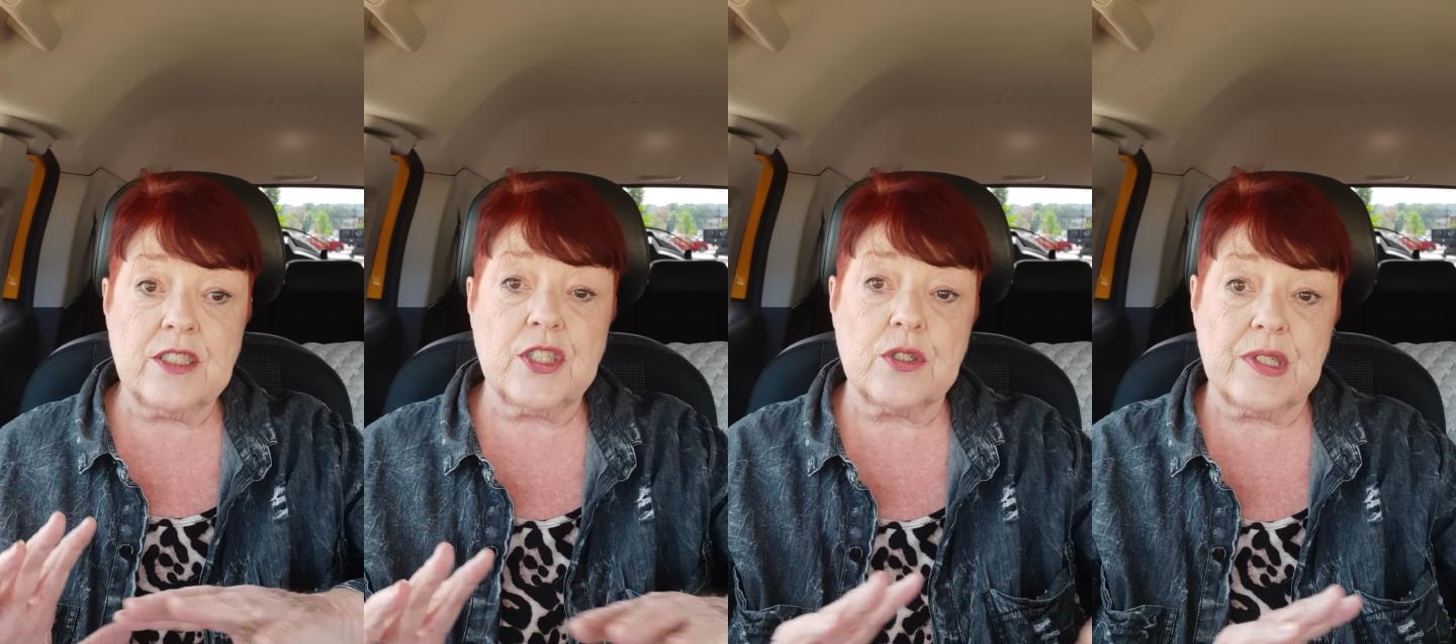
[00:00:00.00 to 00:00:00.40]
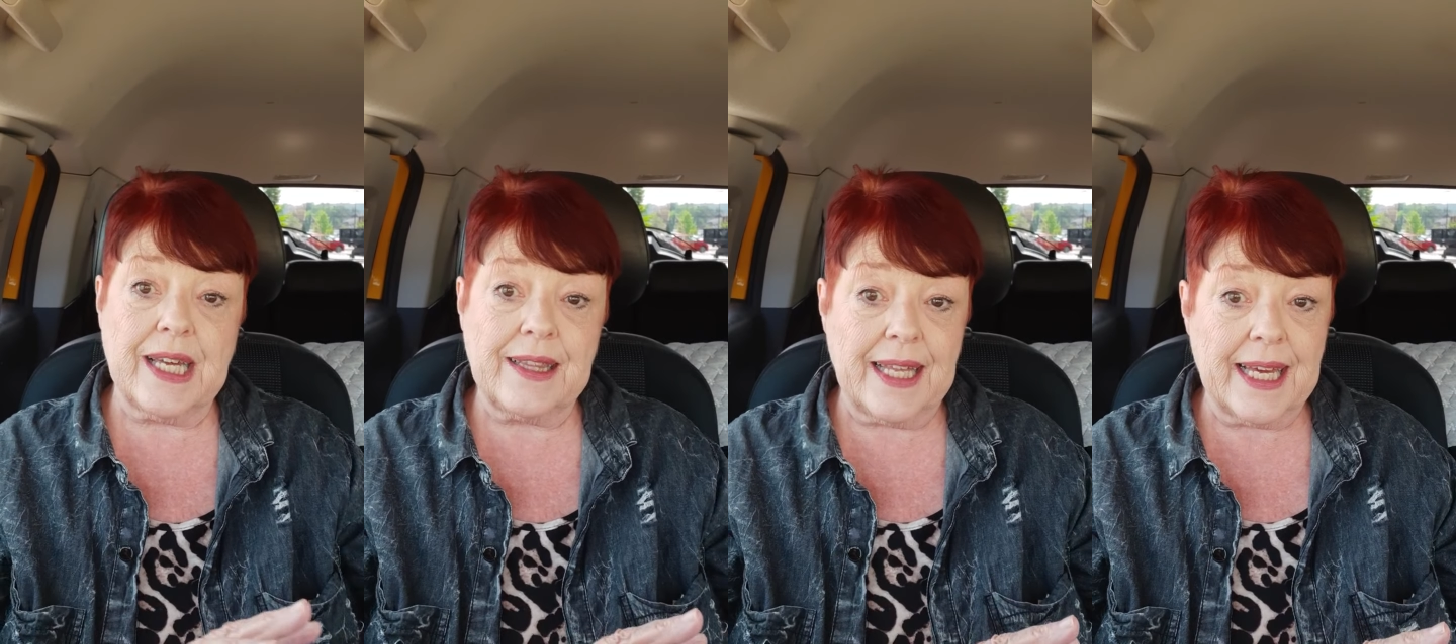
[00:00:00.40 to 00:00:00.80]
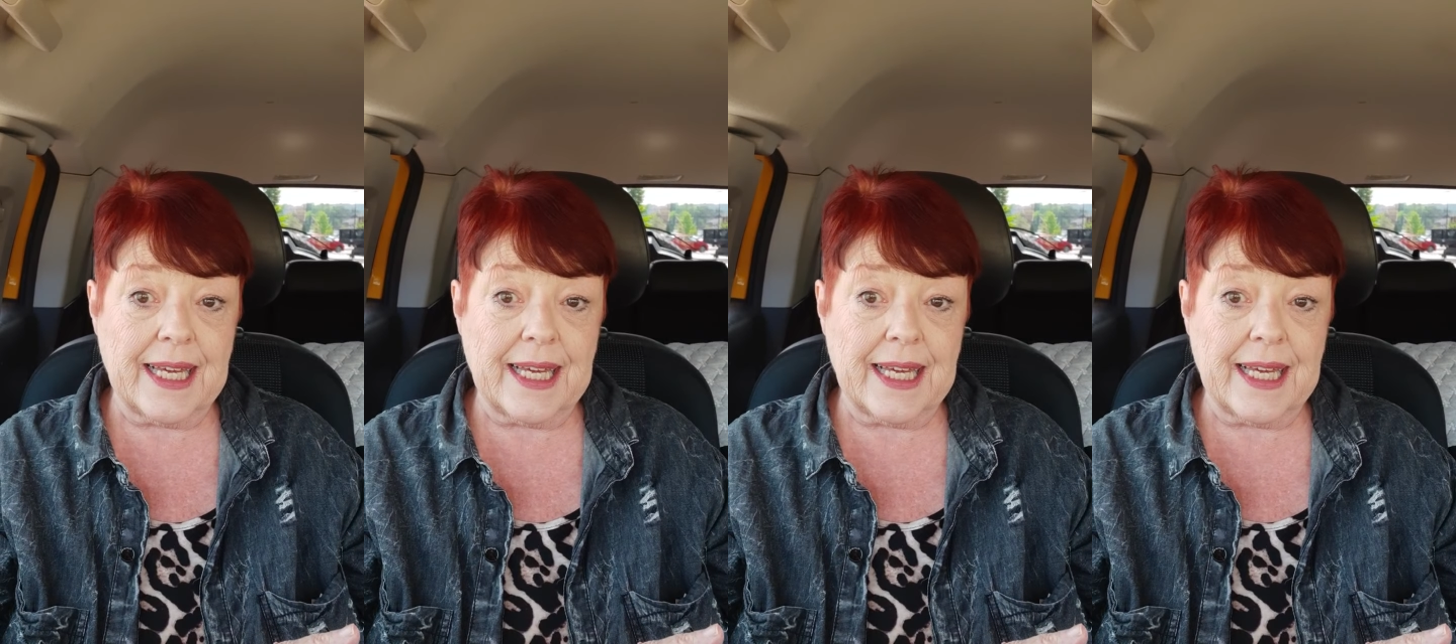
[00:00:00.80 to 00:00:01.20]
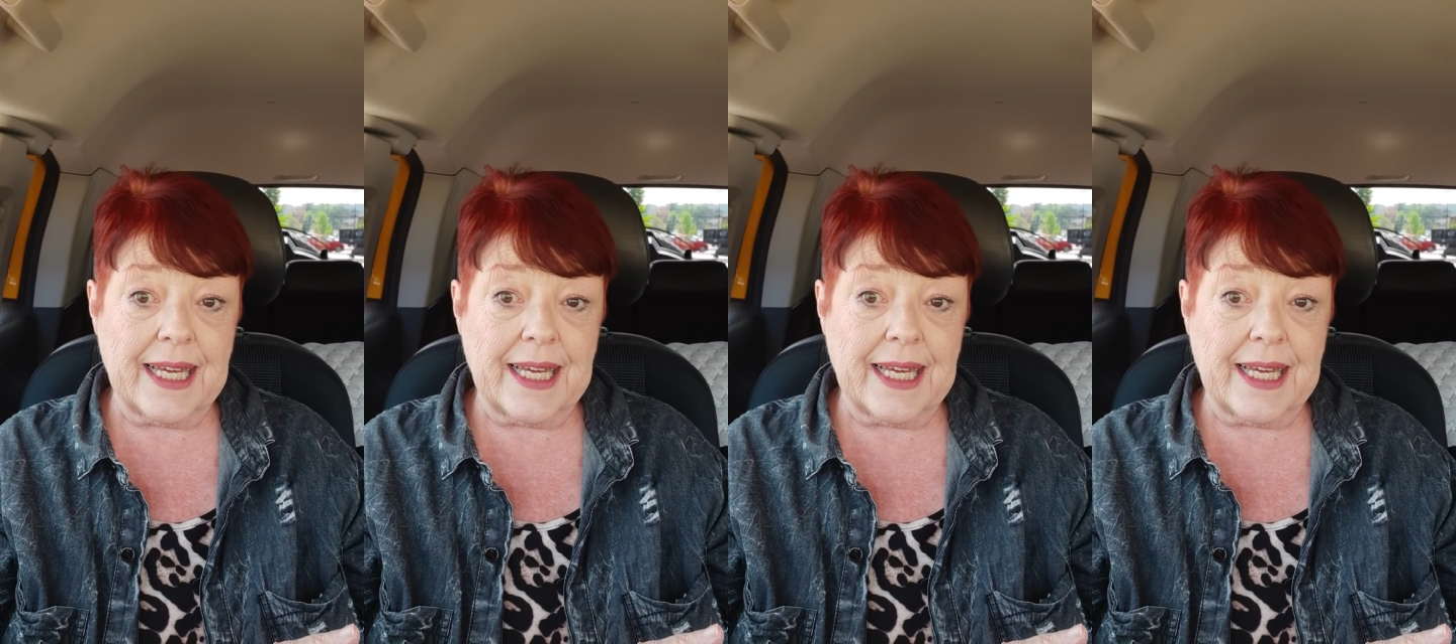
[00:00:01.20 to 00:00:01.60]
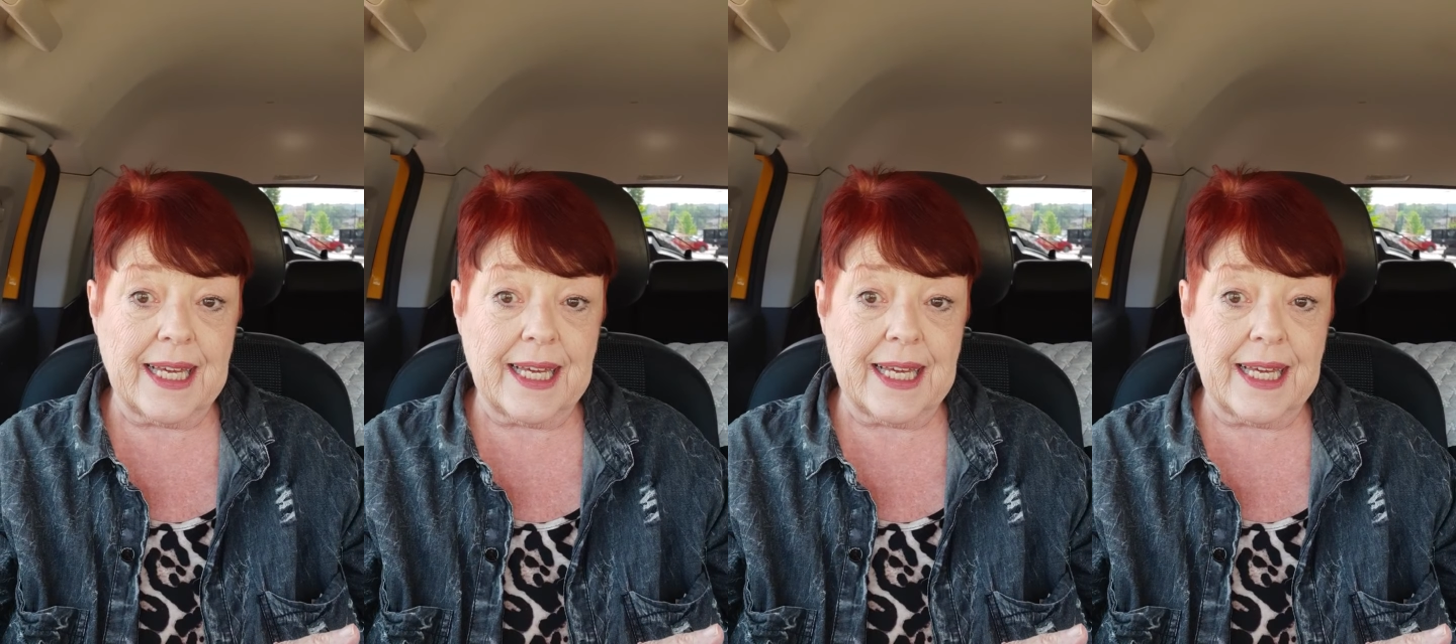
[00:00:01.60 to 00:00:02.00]
answers that they gave
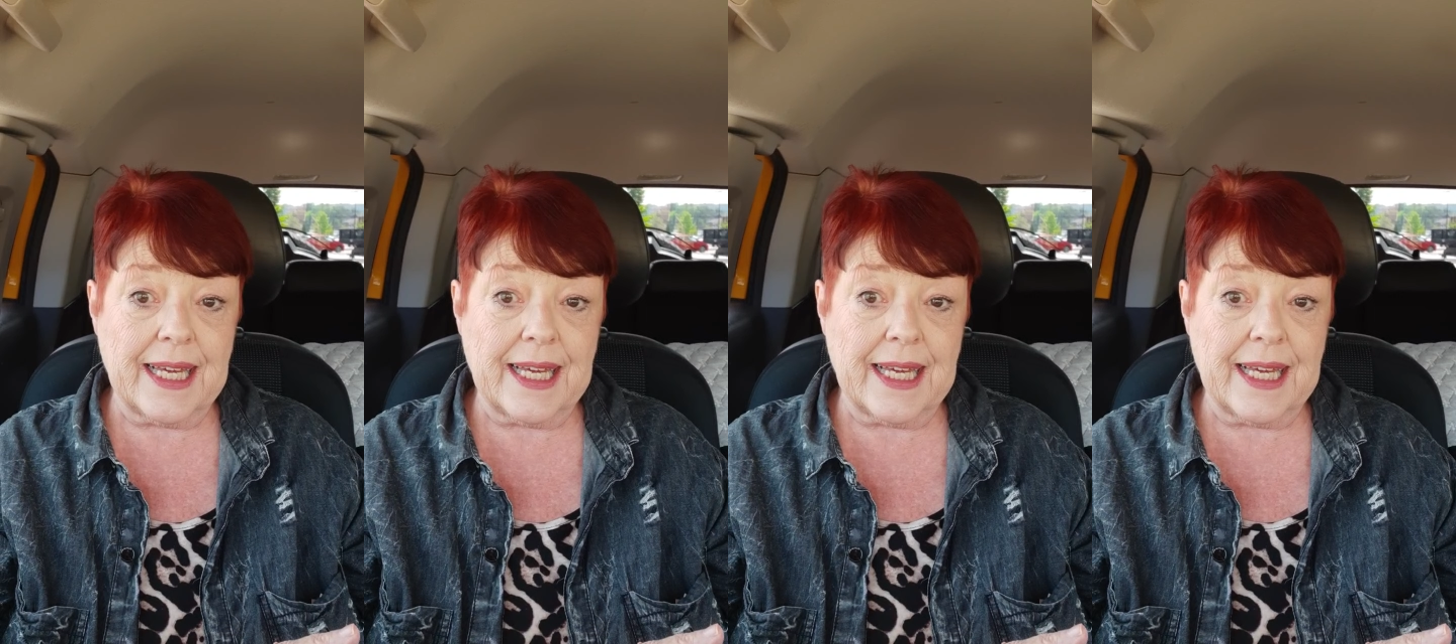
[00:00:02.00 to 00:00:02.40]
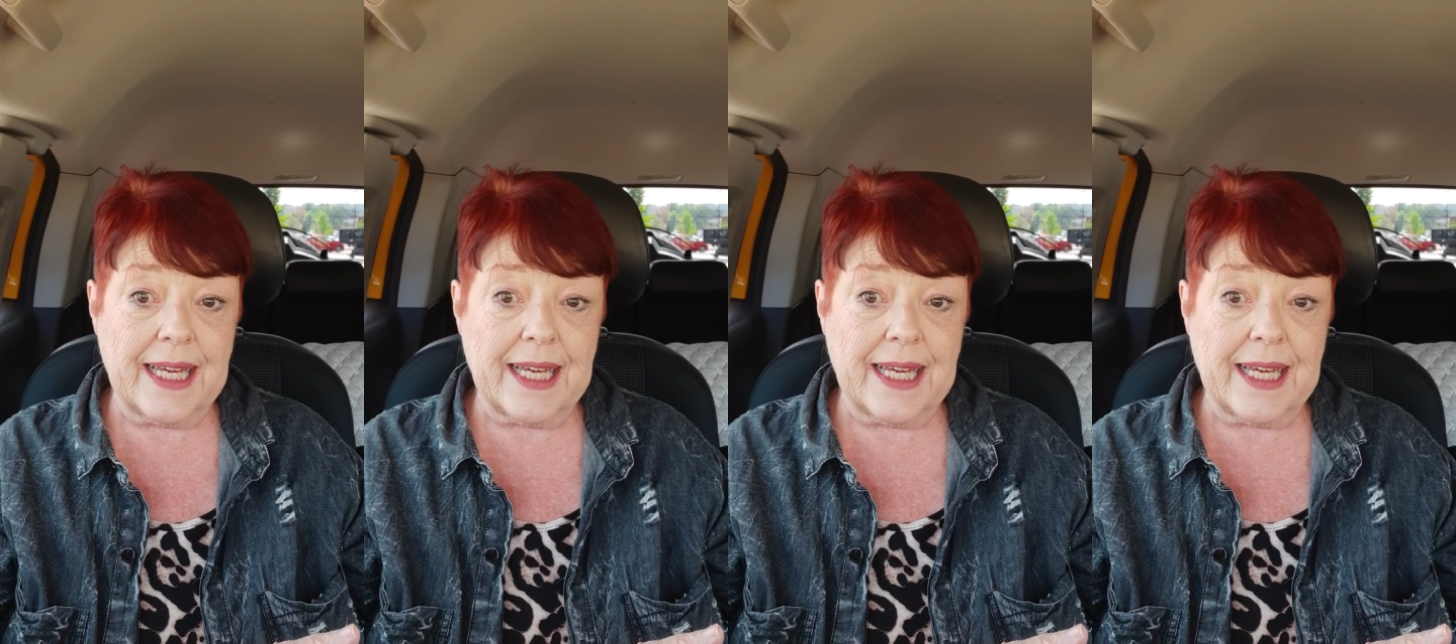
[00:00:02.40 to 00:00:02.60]
be okay